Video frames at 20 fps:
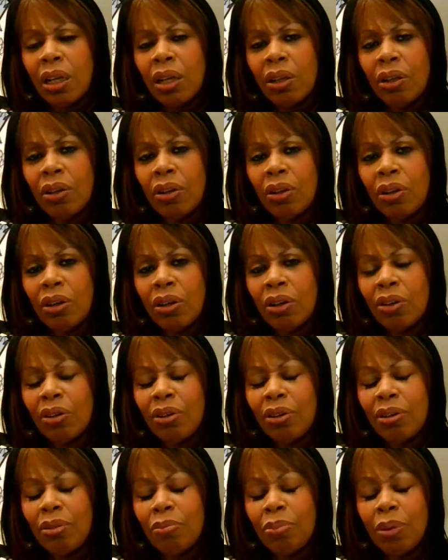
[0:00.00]
you know.
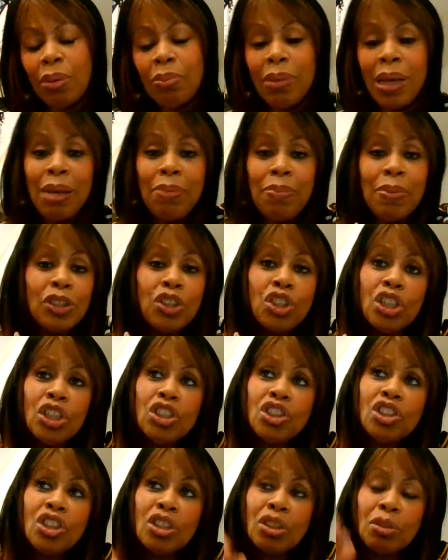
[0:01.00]
But maybe
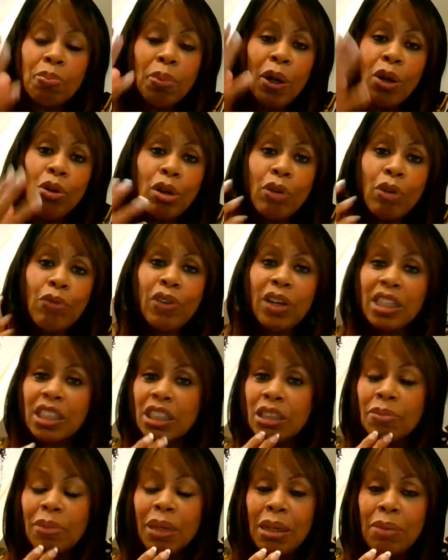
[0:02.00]
she's just poker
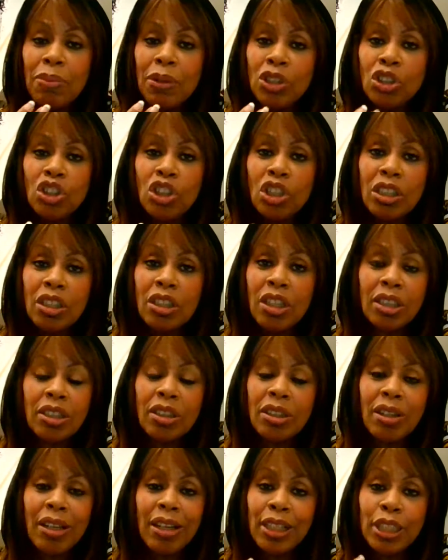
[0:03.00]
faced. Maybe she
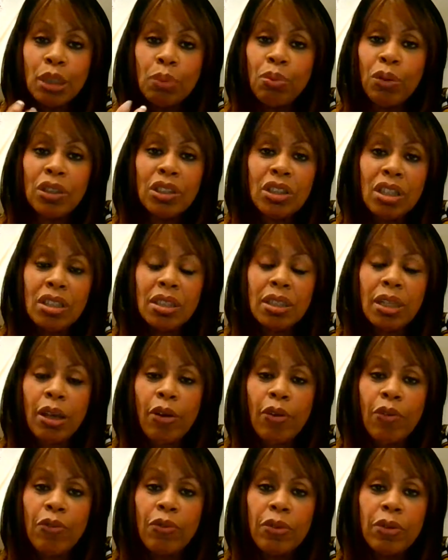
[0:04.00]
doesn't express
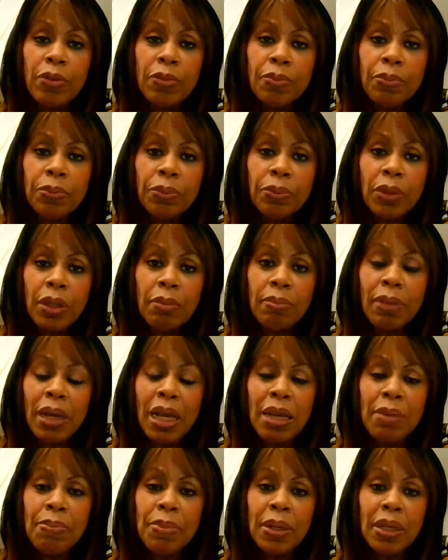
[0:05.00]
herself.
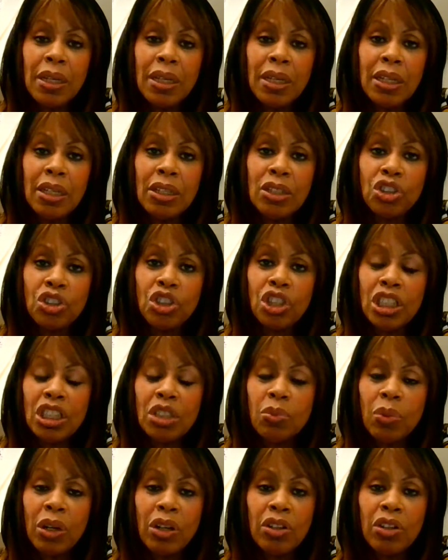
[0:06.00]
Maybe she's
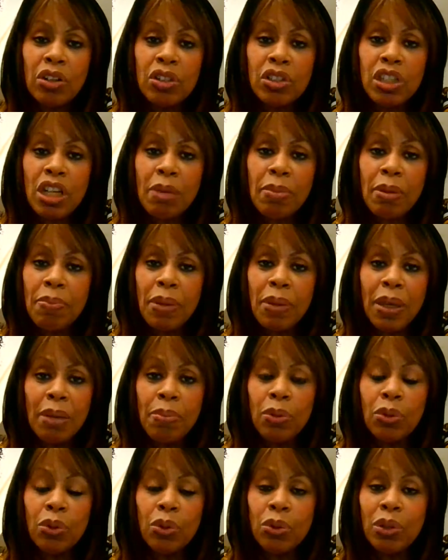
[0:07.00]
one of those type of
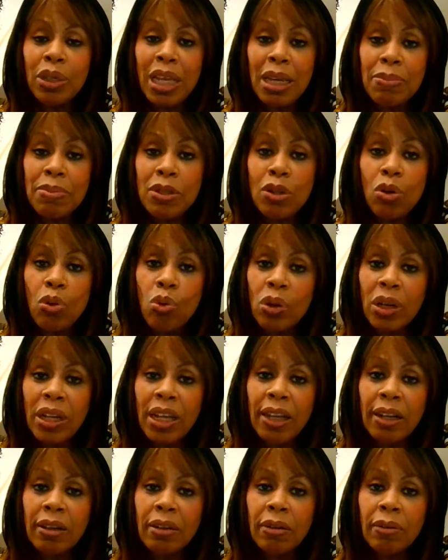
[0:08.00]
people who keeps it all
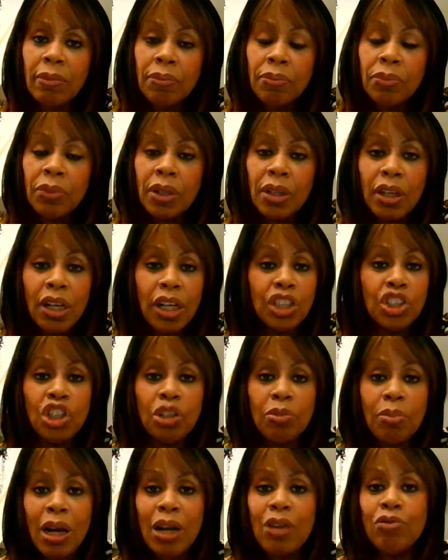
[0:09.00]
in. And she
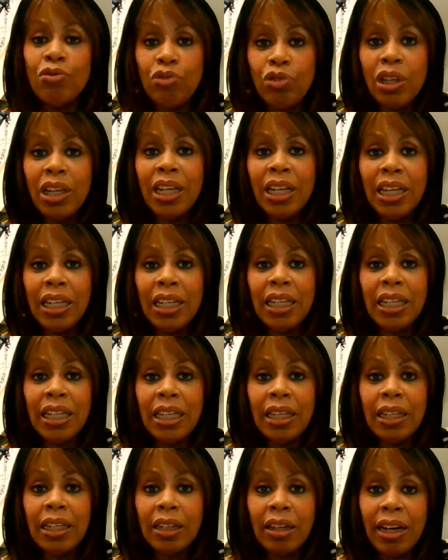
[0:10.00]
might
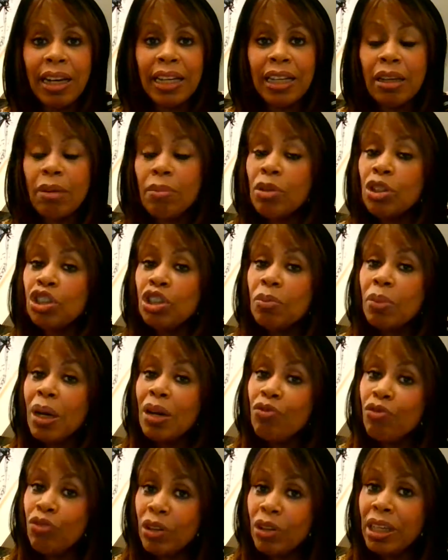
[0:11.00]
really like, I mean, she might
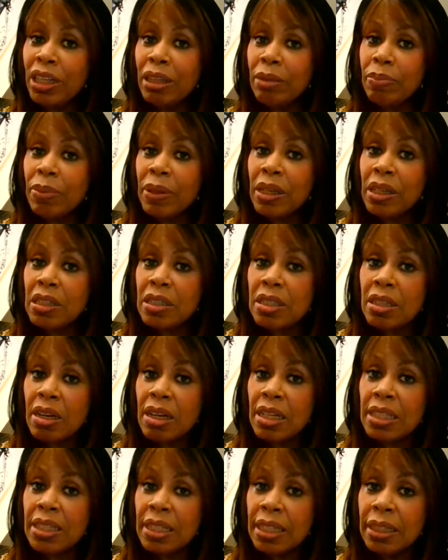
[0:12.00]
really be
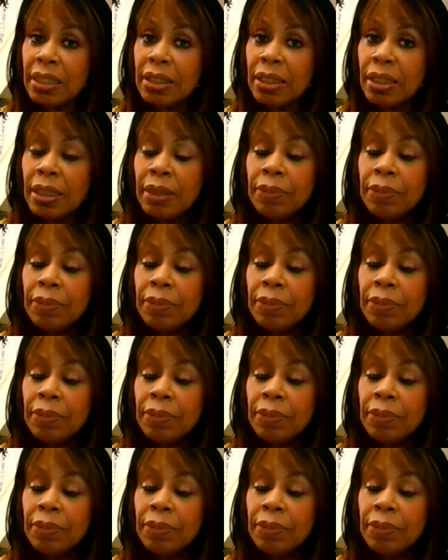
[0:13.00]
excited,